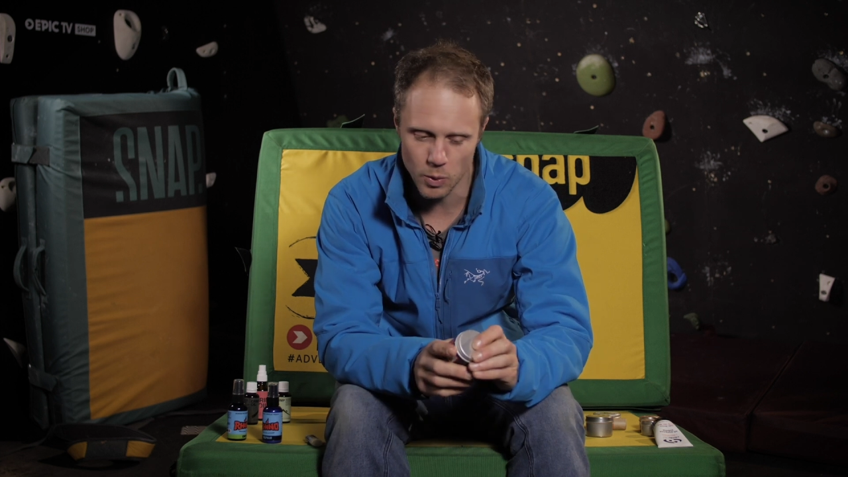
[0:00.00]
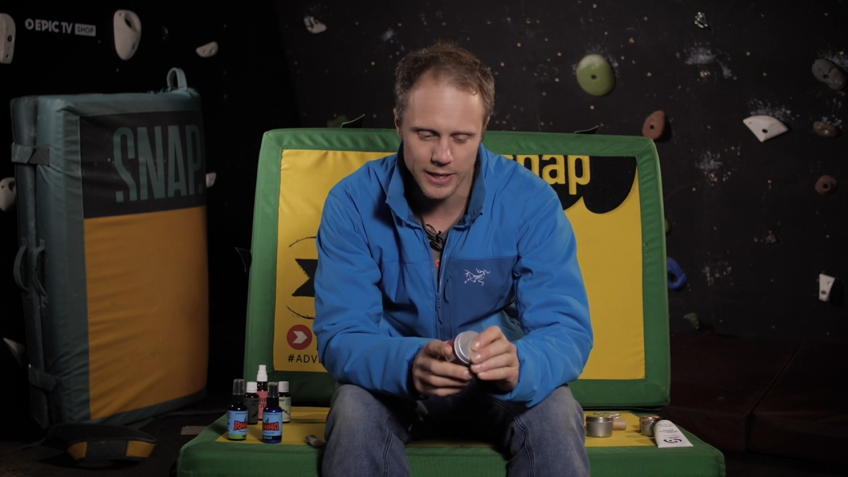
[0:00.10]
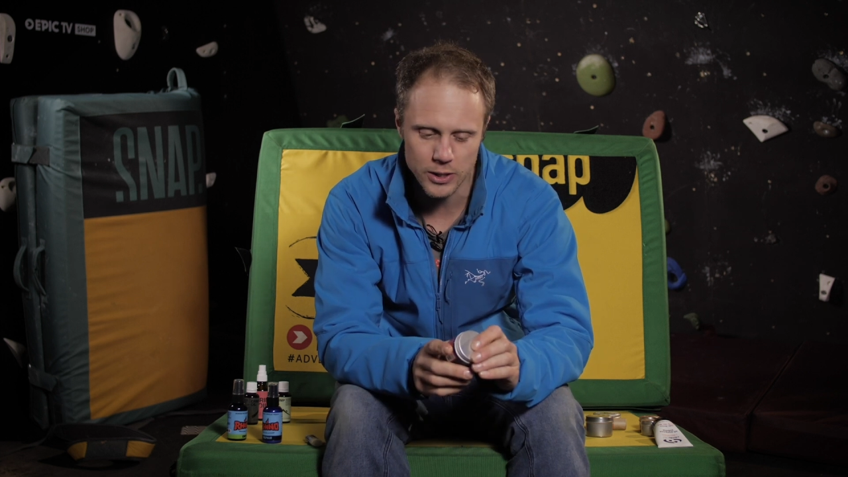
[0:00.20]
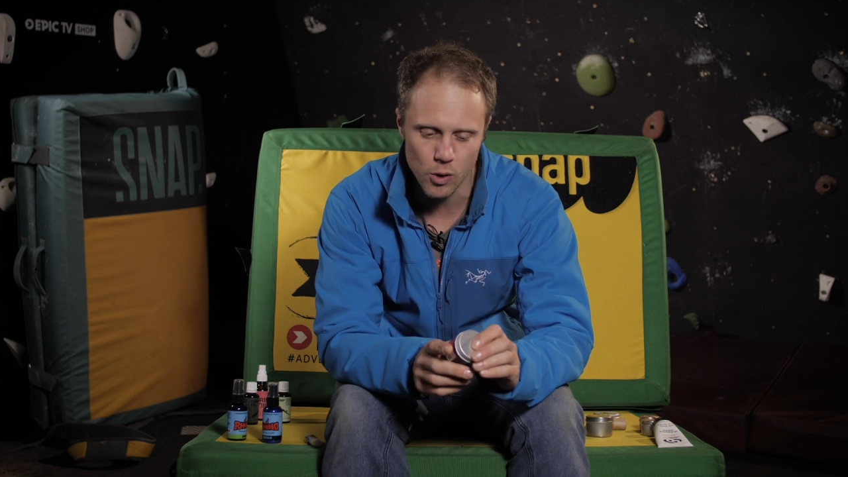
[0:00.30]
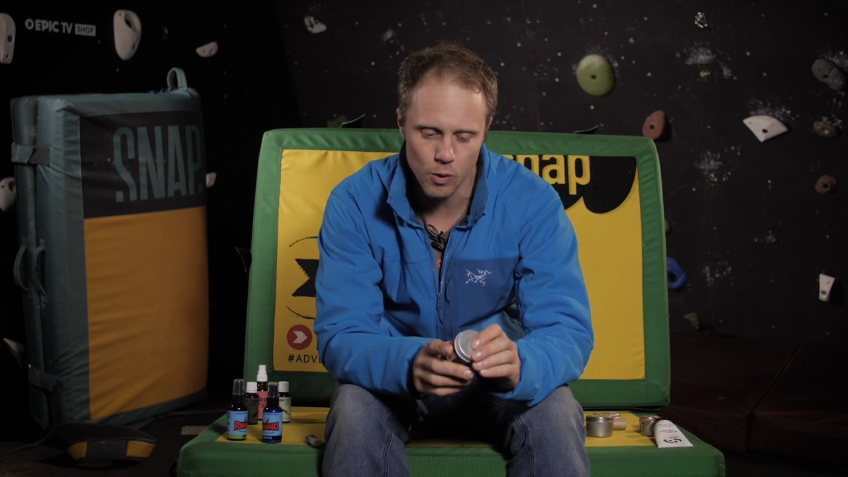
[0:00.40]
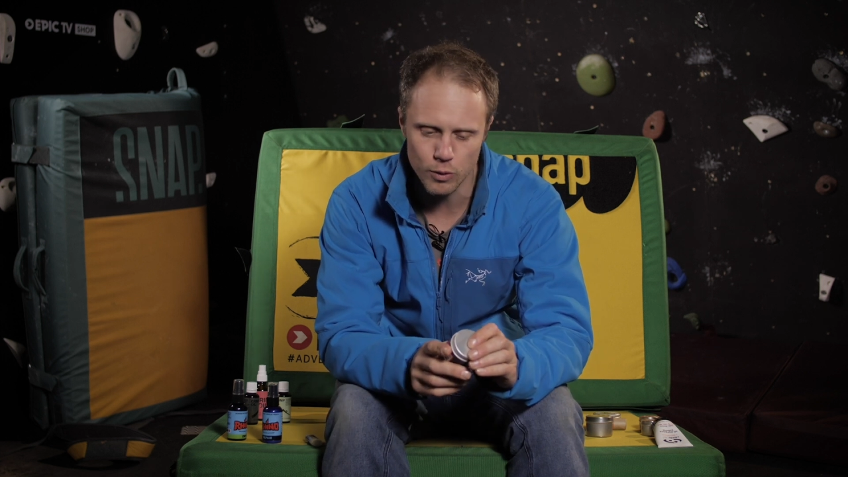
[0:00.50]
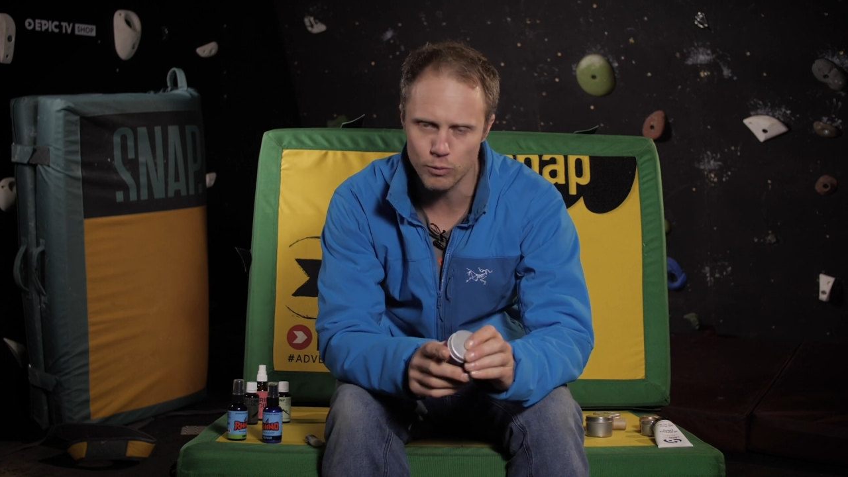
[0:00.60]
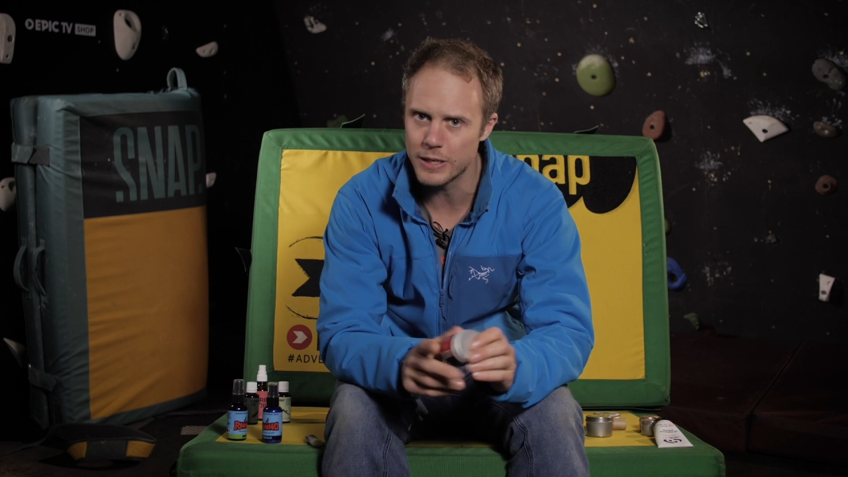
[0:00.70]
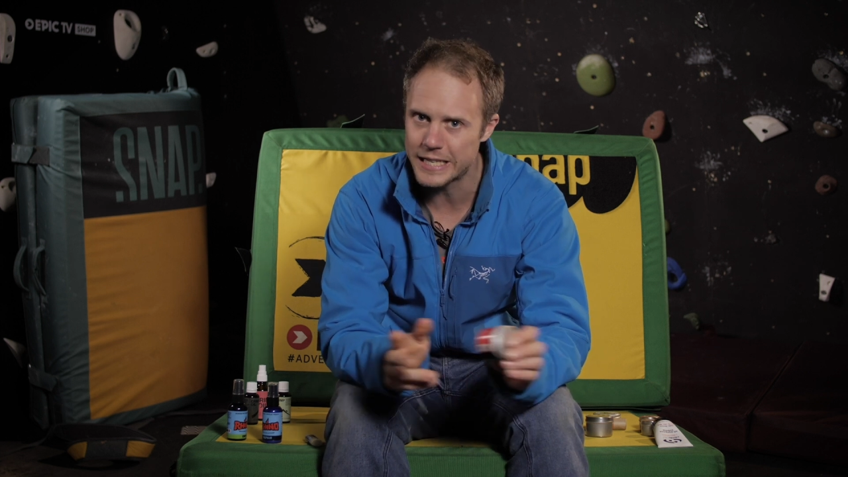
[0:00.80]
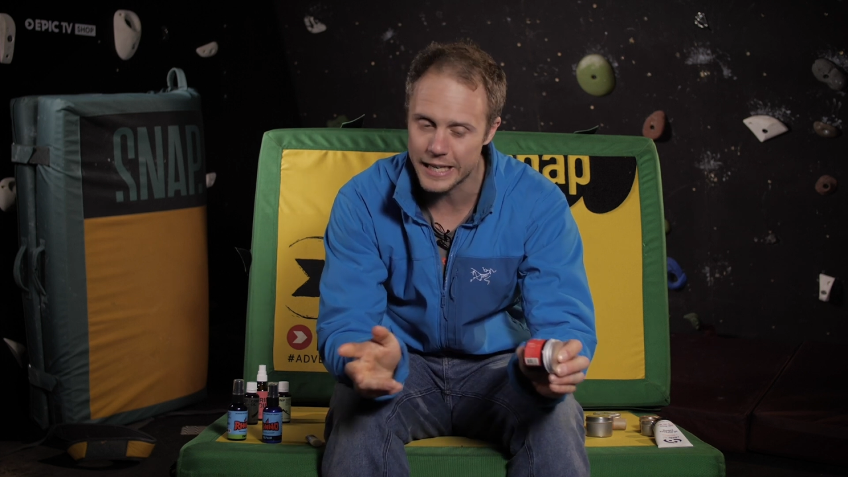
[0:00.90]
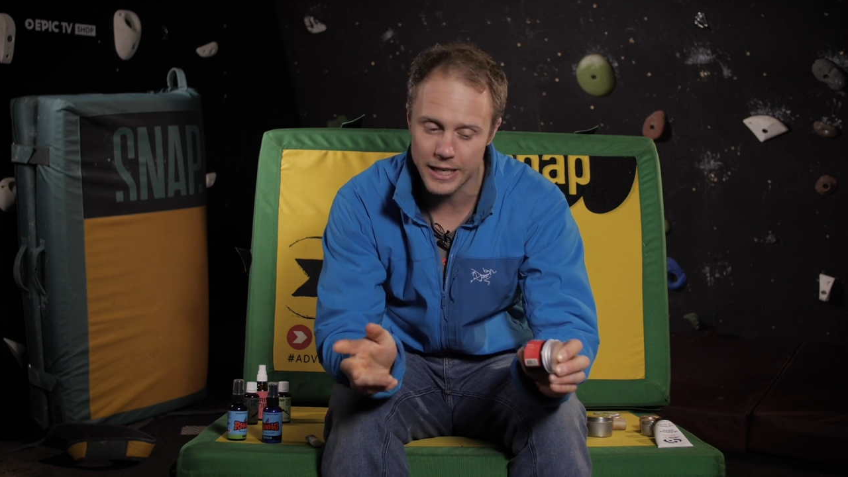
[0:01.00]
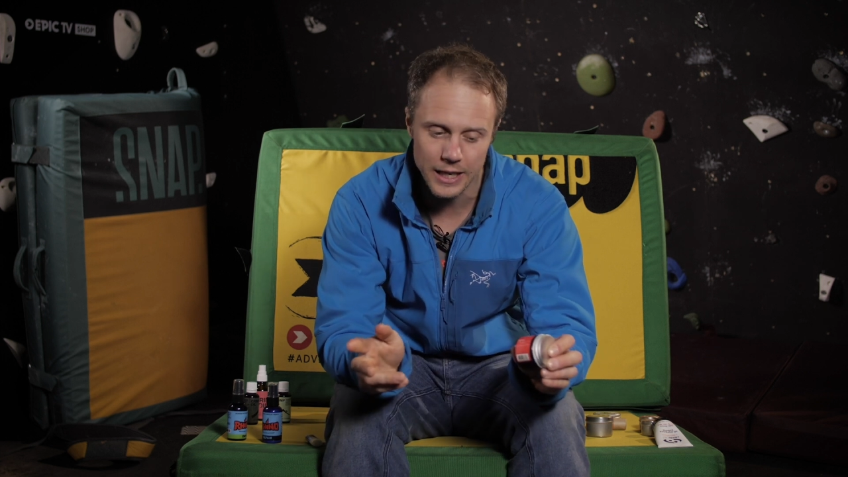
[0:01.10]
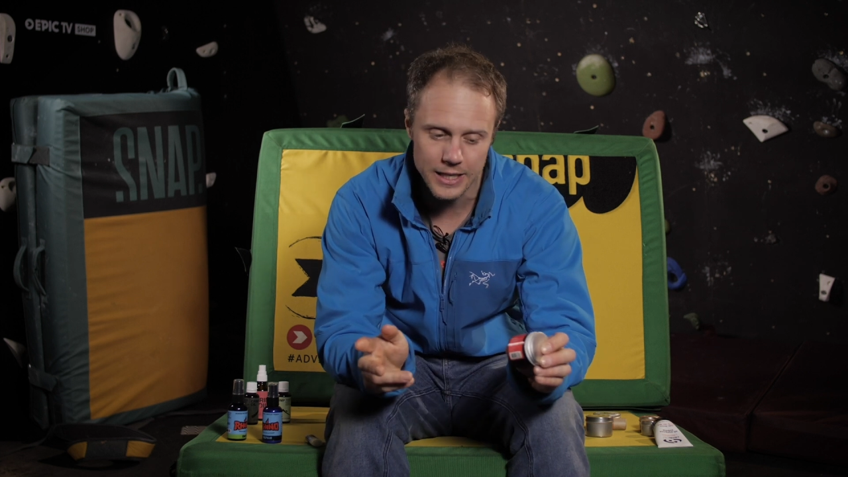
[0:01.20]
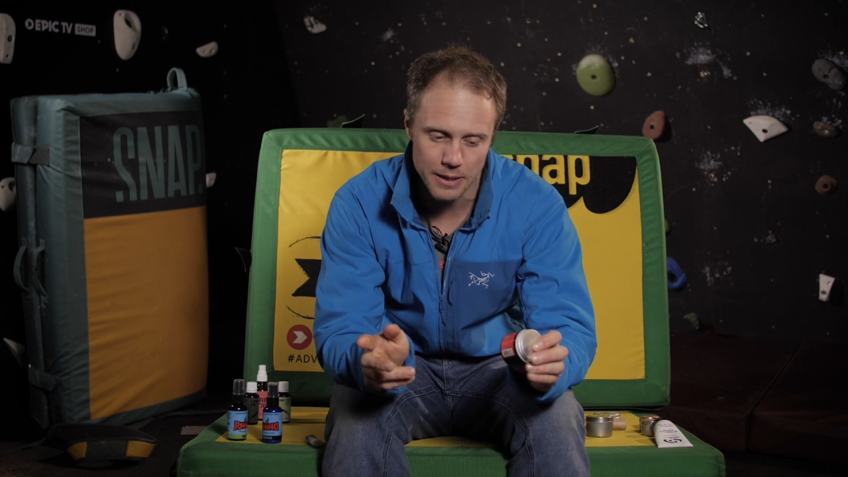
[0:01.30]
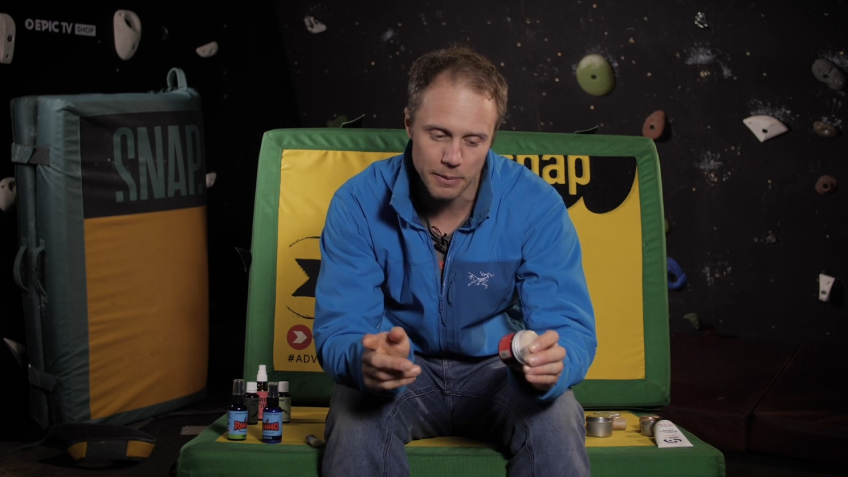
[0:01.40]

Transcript: One is called Ridiculous